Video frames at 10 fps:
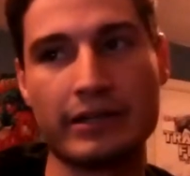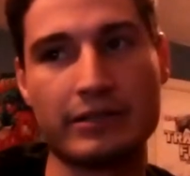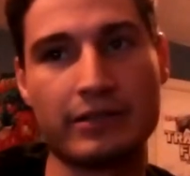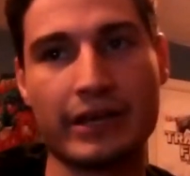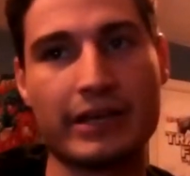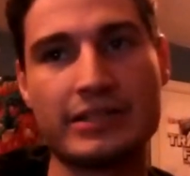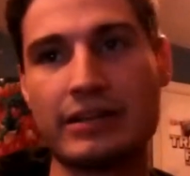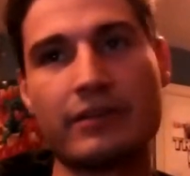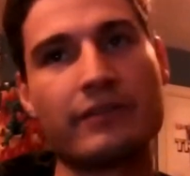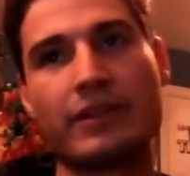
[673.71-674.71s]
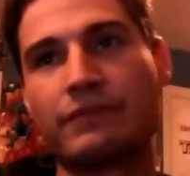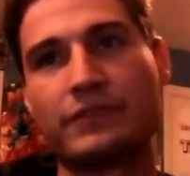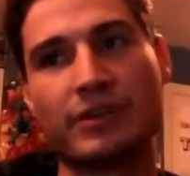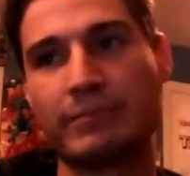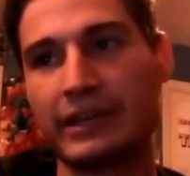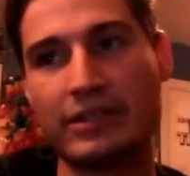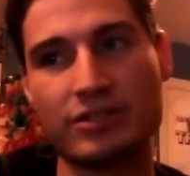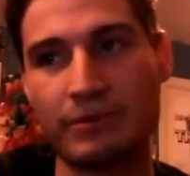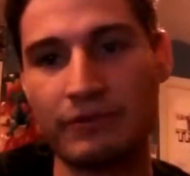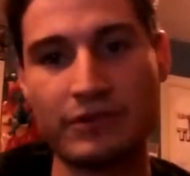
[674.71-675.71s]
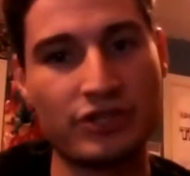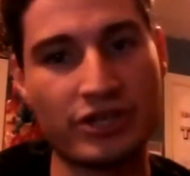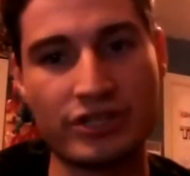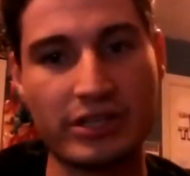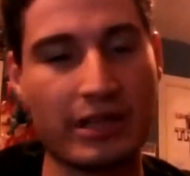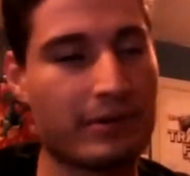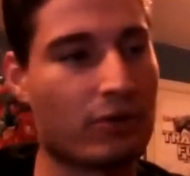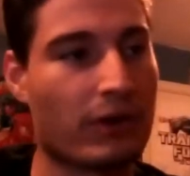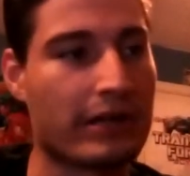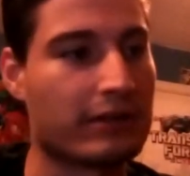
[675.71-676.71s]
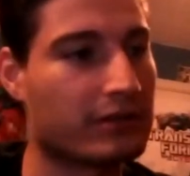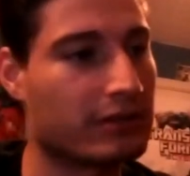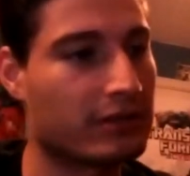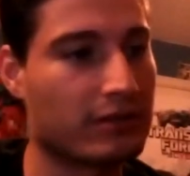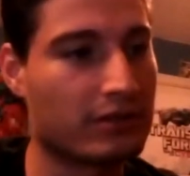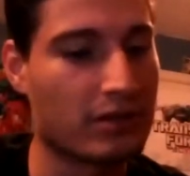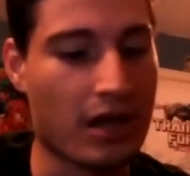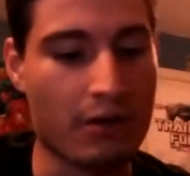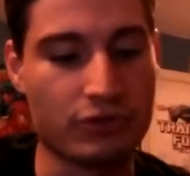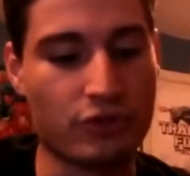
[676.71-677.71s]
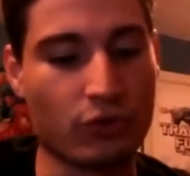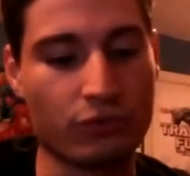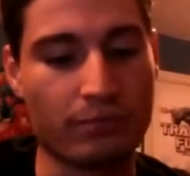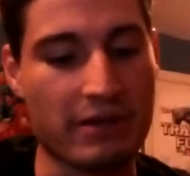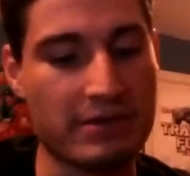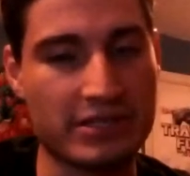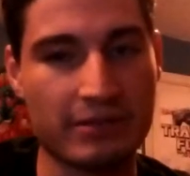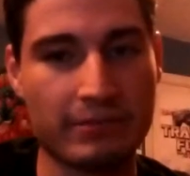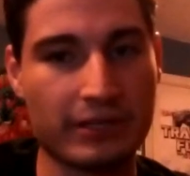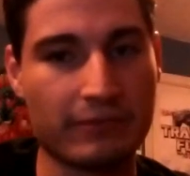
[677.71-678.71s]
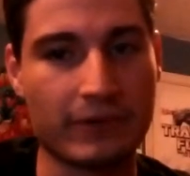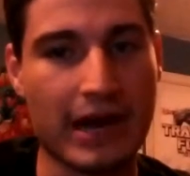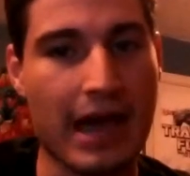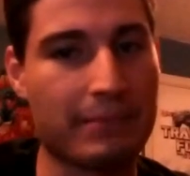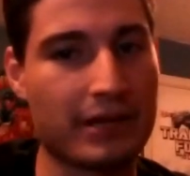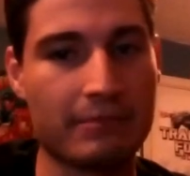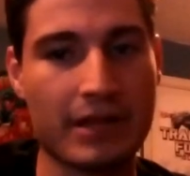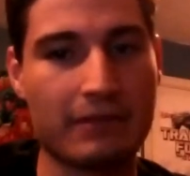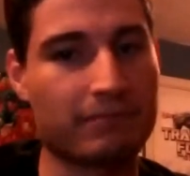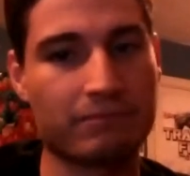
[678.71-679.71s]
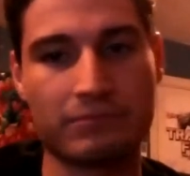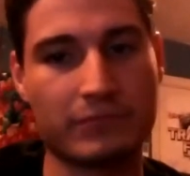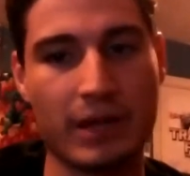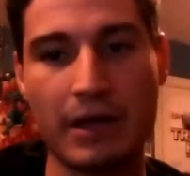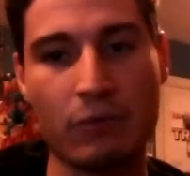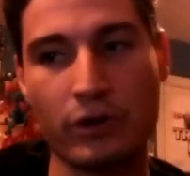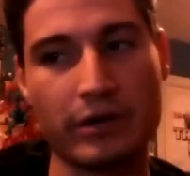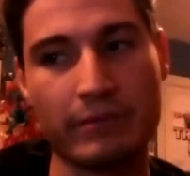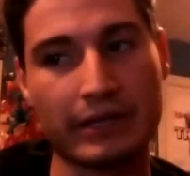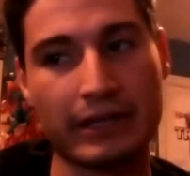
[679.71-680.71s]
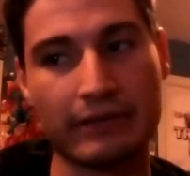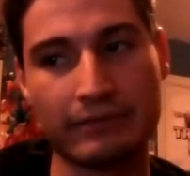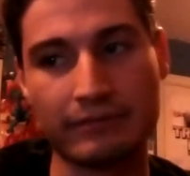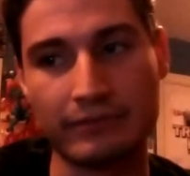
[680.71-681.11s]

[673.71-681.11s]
And like I said, if something ends up on VGHC, that'd be great. I was told maybe something would happen. I'm not worried about that.